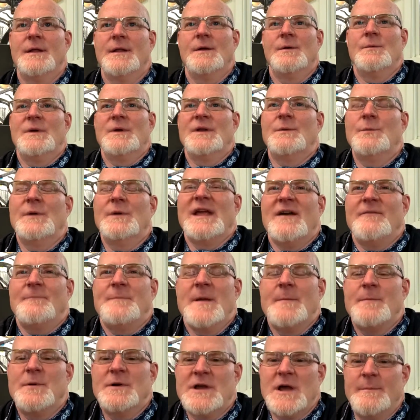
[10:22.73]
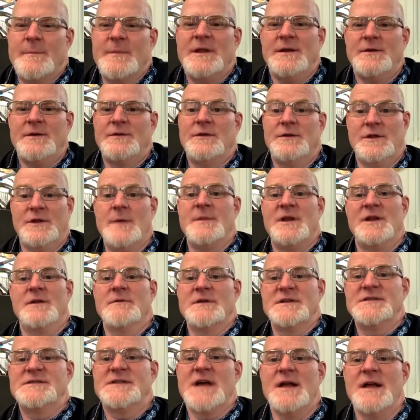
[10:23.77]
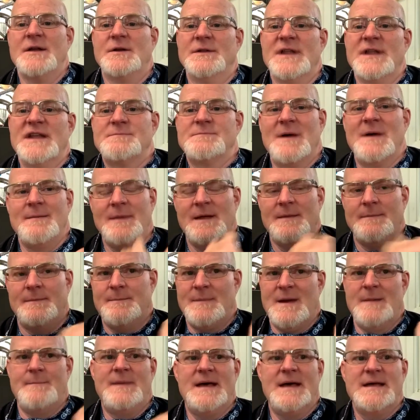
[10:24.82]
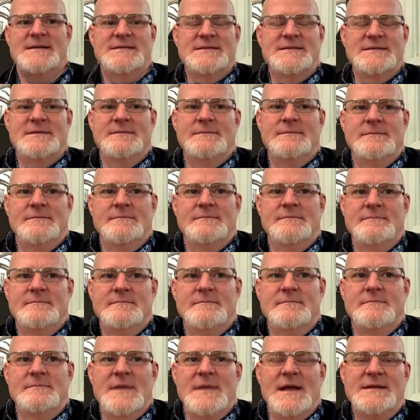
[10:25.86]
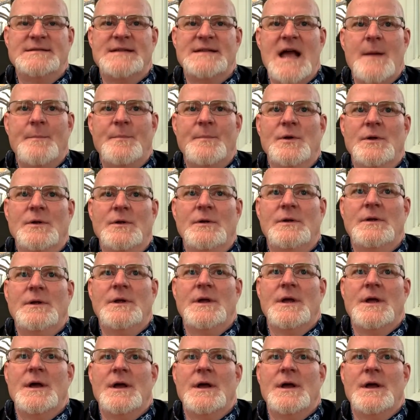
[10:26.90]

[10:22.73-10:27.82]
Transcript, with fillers: when we have people come in come in to recycle, that's probably my, my best example.